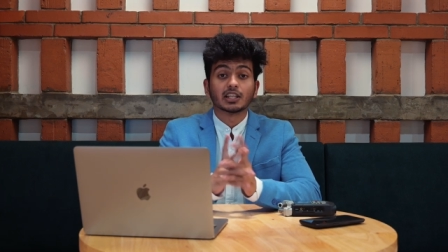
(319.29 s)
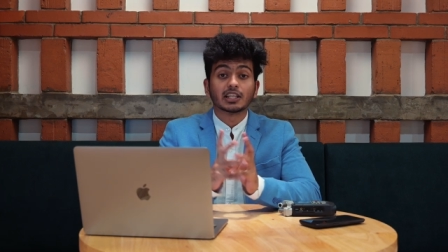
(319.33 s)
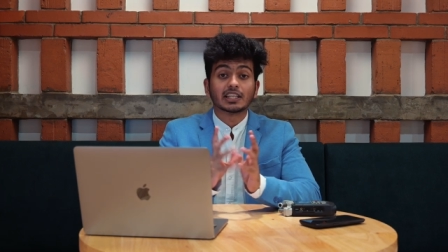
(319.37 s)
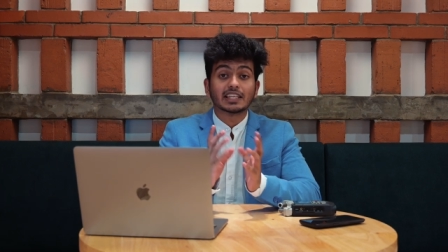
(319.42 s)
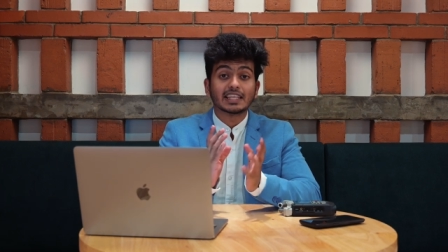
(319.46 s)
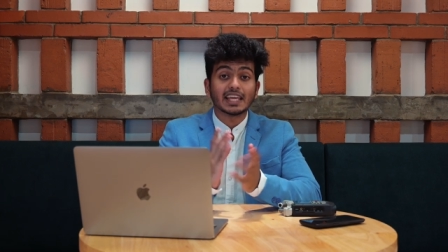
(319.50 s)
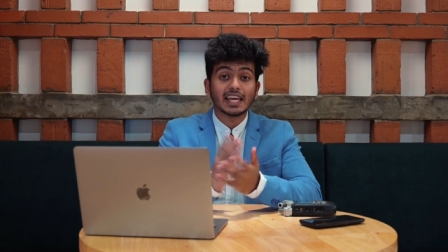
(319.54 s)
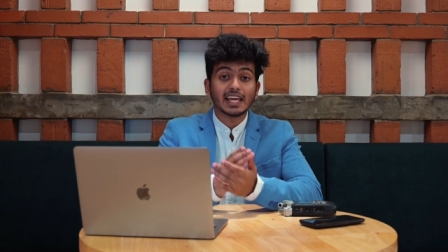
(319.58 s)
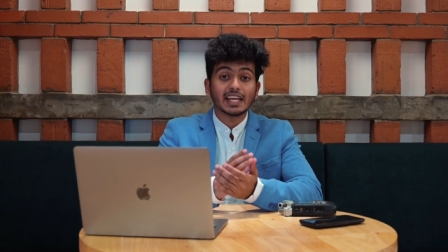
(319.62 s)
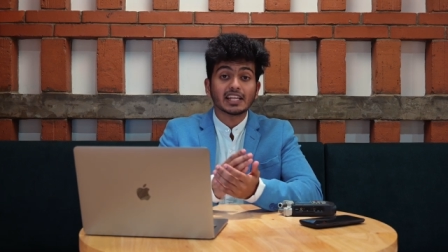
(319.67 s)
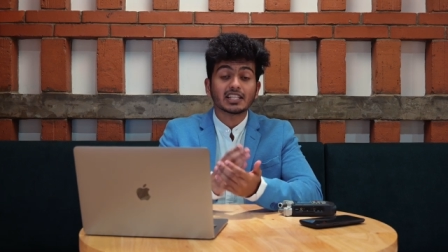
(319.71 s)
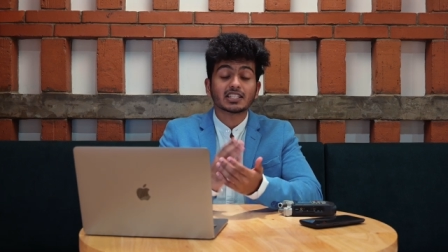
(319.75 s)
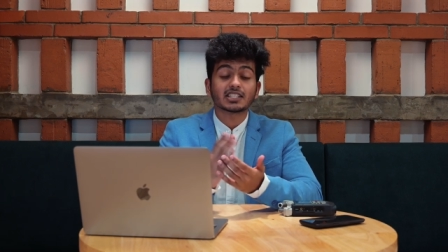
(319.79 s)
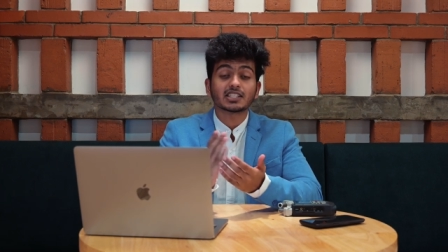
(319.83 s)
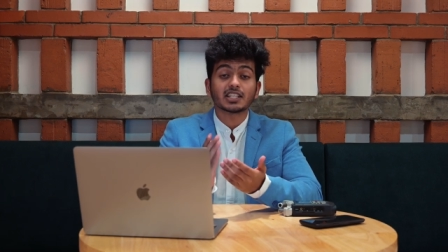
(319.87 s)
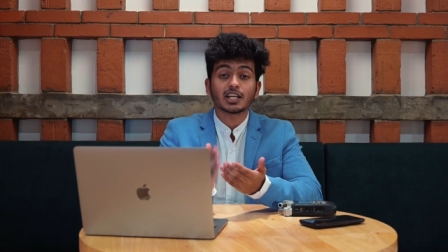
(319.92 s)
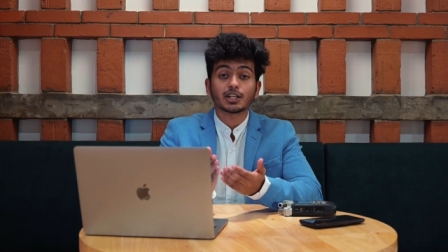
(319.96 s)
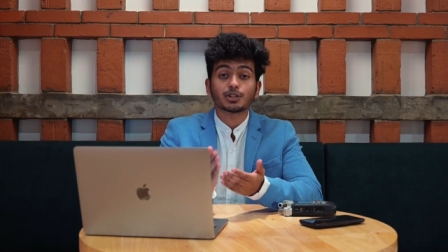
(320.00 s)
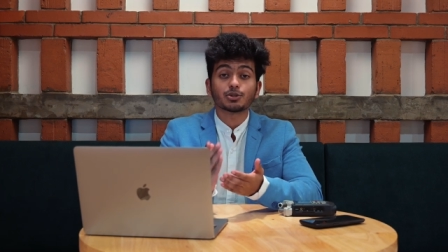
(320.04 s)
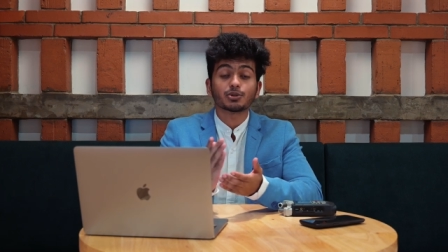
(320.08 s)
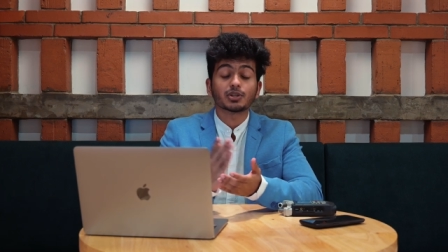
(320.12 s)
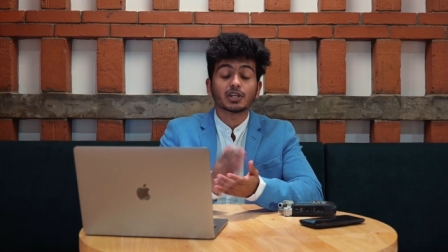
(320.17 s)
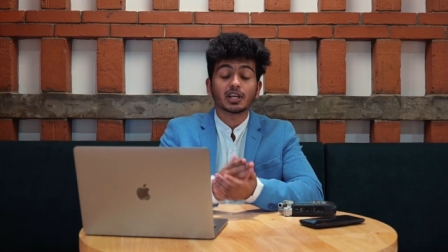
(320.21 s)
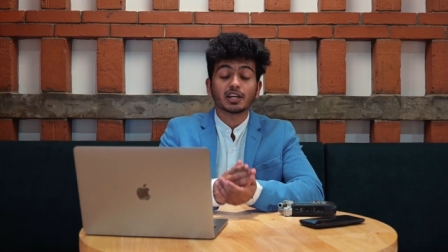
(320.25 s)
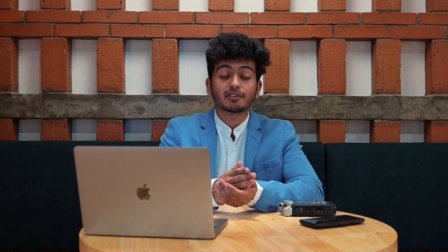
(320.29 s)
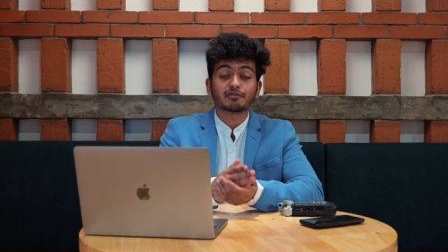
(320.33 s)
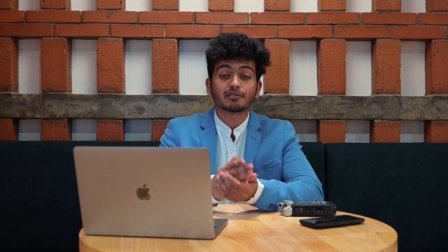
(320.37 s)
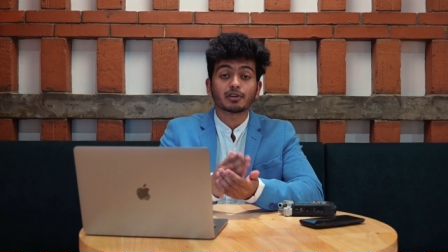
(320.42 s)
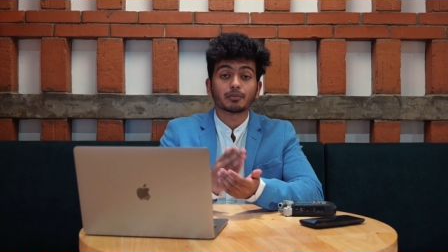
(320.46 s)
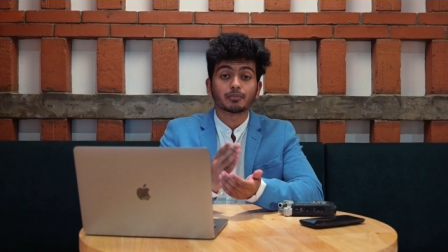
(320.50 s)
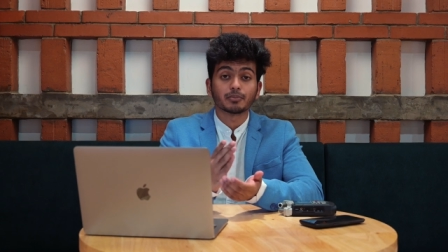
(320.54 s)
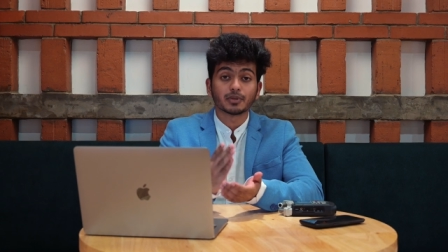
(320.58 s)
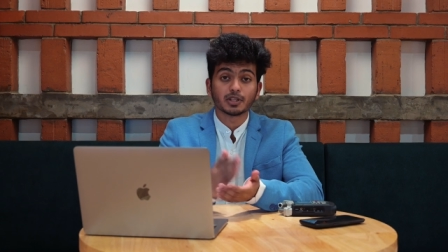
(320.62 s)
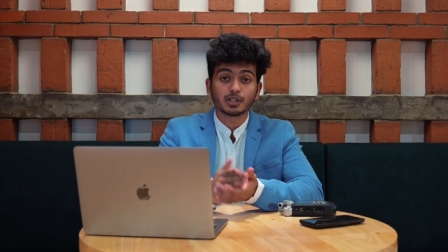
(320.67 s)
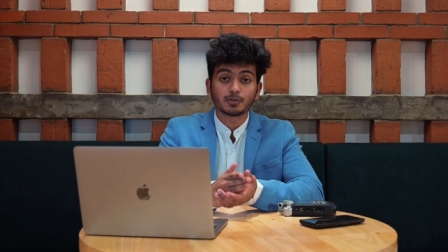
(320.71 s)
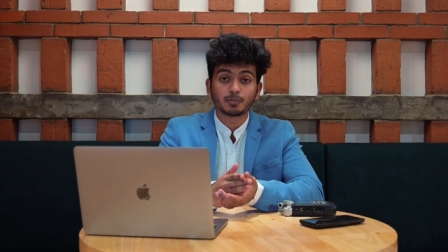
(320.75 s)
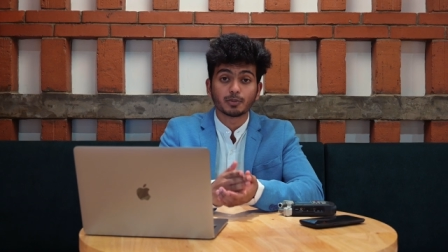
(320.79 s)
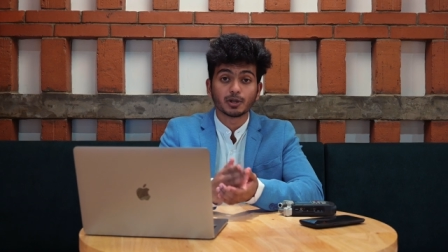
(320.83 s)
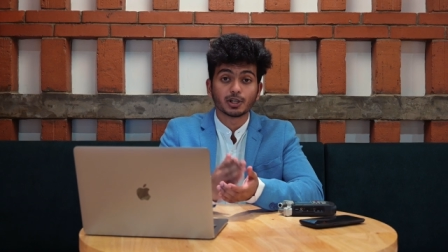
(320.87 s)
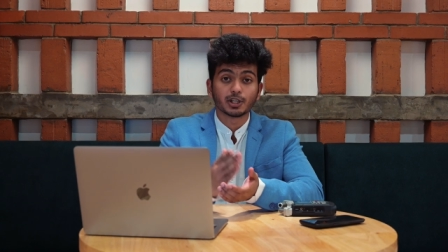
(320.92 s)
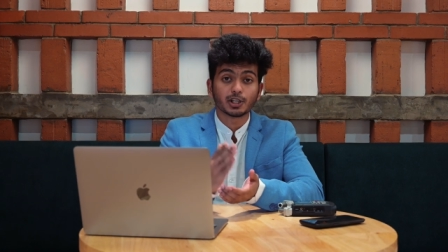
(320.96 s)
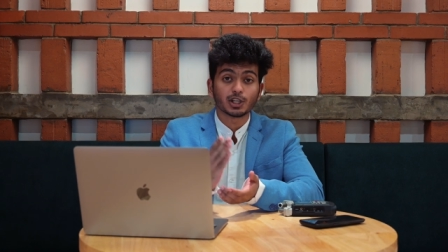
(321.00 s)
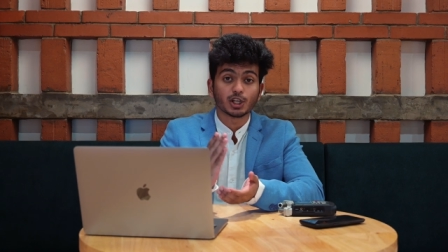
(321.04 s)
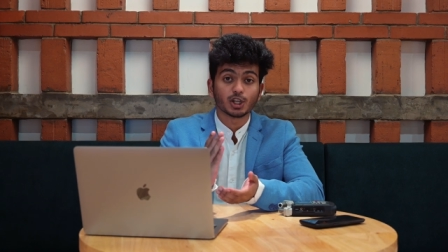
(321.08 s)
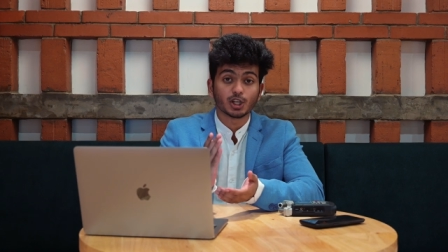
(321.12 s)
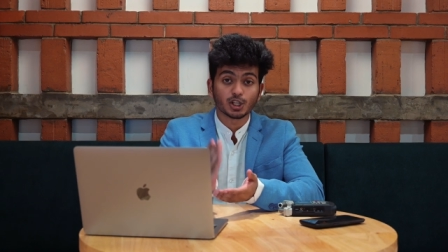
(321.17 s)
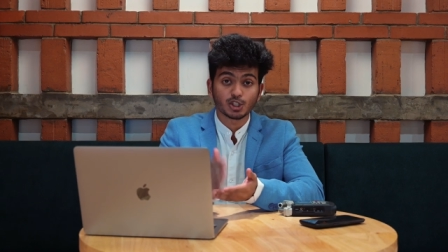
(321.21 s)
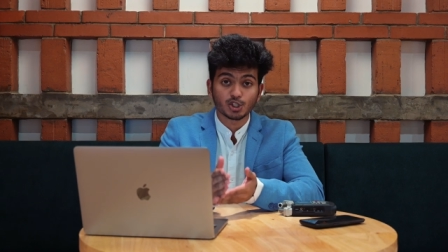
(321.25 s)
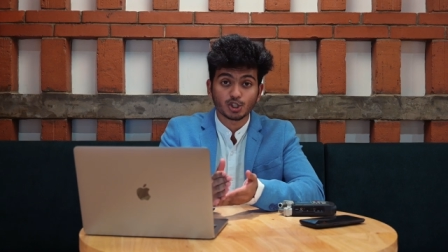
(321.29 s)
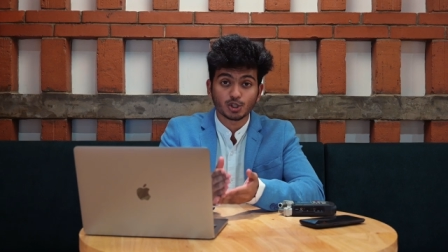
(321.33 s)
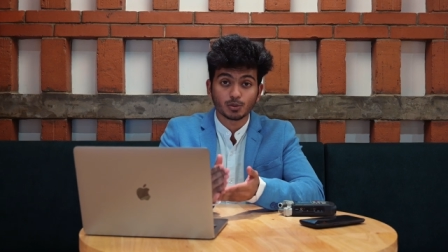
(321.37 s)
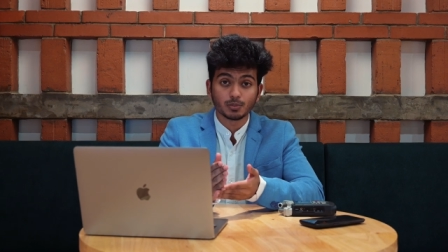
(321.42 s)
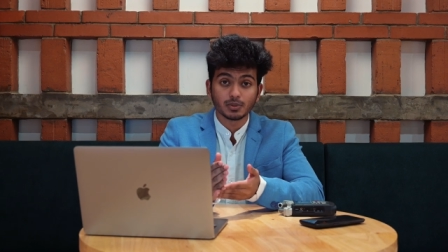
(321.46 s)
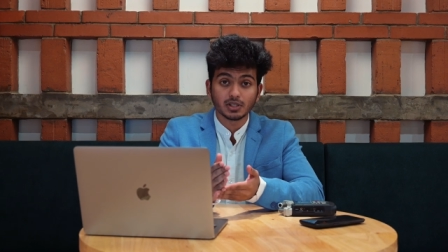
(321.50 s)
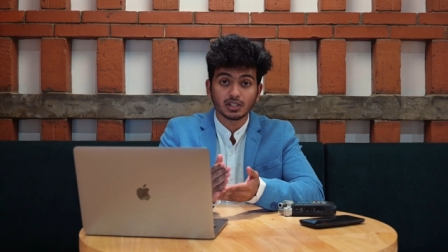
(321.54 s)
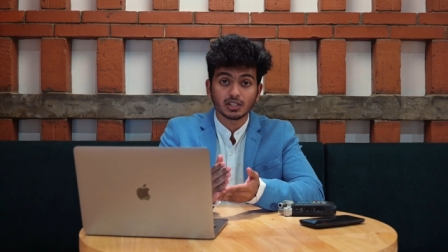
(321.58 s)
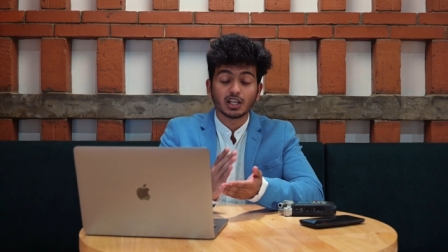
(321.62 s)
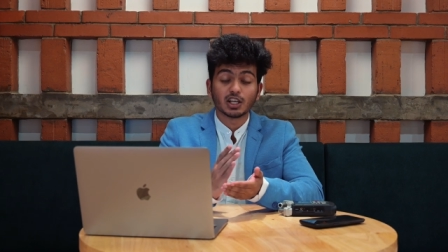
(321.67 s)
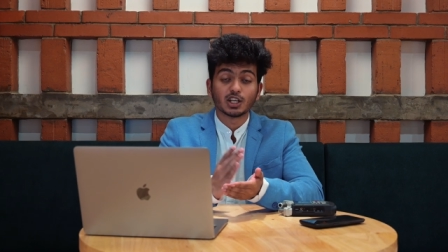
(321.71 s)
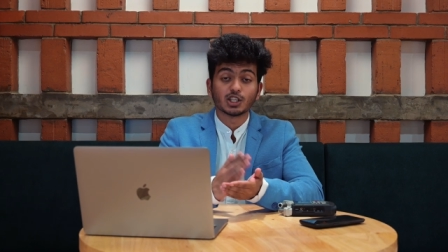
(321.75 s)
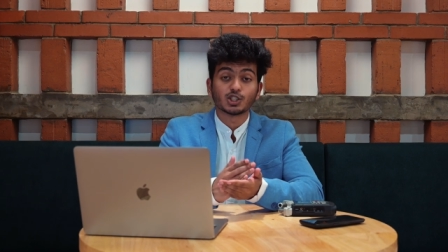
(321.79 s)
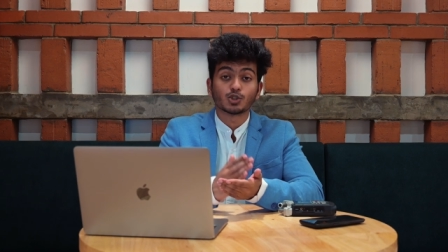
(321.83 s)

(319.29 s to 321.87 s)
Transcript: the gains that you get from this particular instrument